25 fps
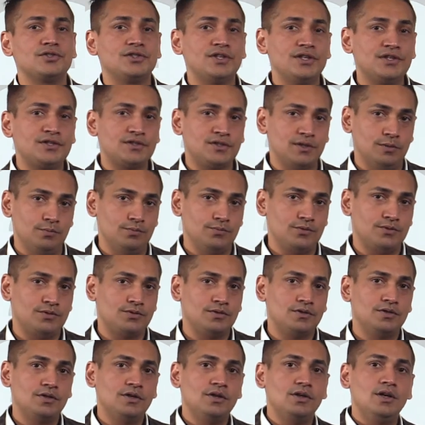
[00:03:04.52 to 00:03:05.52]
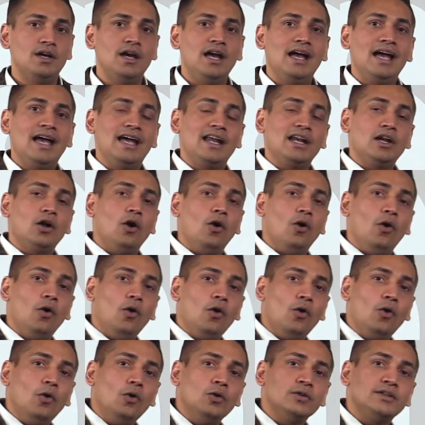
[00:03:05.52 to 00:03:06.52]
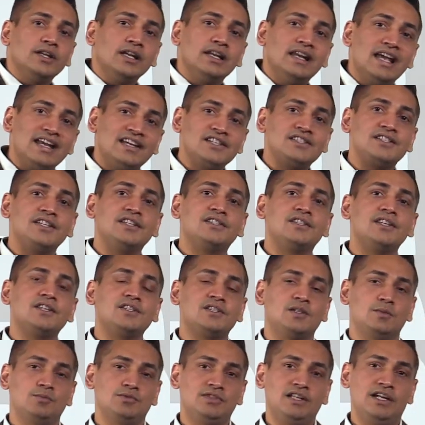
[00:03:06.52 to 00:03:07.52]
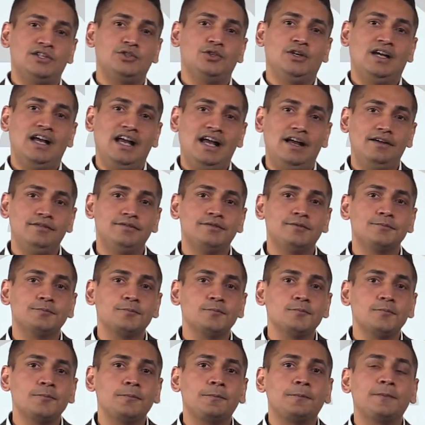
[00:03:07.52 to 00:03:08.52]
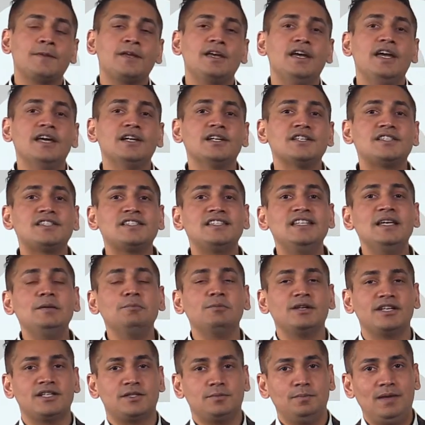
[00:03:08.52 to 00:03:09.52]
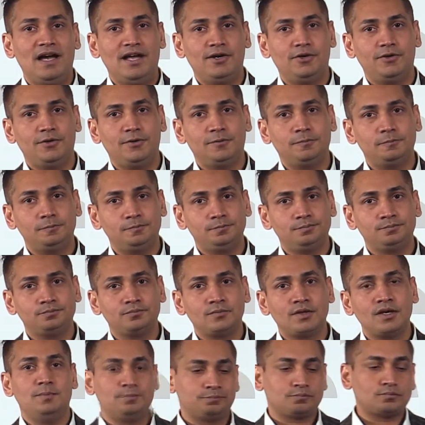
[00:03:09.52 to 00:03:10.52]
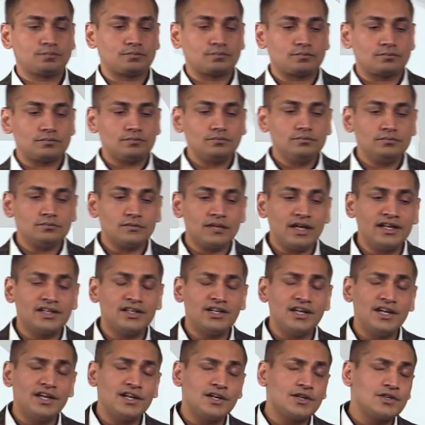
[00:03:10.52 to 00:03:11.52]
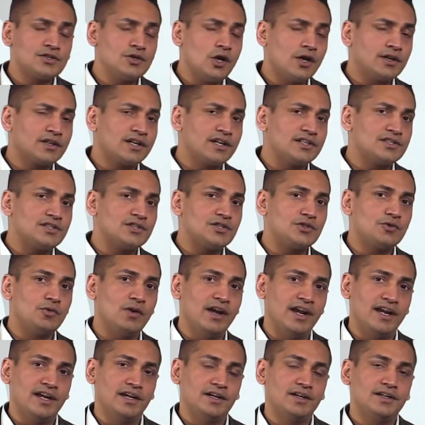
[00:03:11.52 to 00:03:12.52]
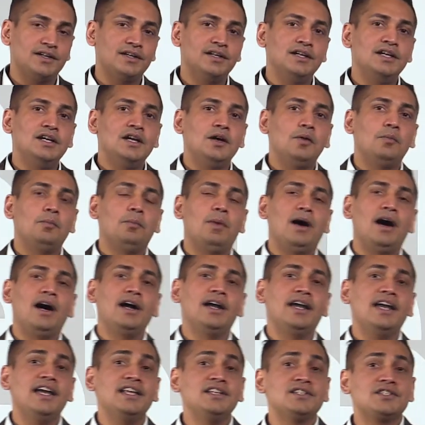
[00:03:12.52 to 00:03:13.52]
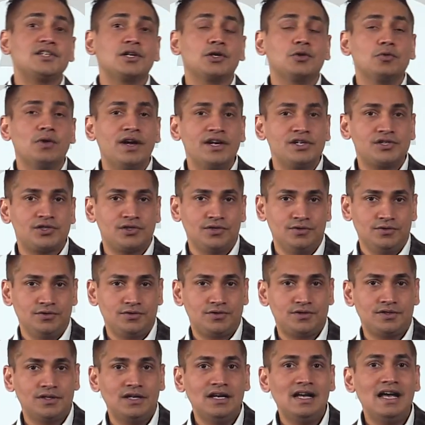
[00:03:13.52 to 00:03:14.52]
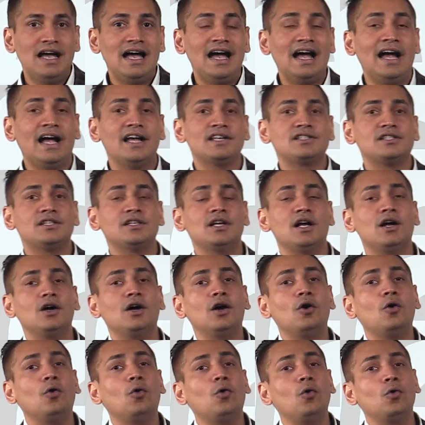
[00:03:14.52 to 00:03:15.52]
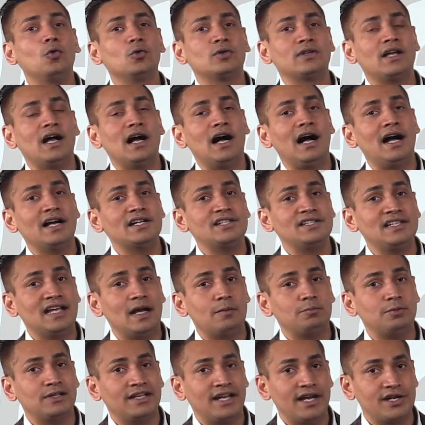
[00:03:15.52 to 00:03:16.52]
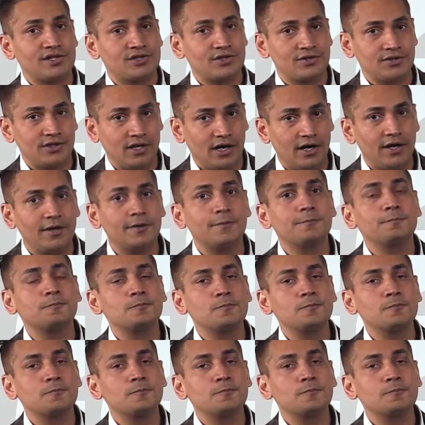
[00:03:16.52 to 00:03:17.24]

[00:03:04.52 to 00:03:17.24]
systems and all the legacy systems that you have in a seamless manner. It is not constrained by integrations as old IT applications are.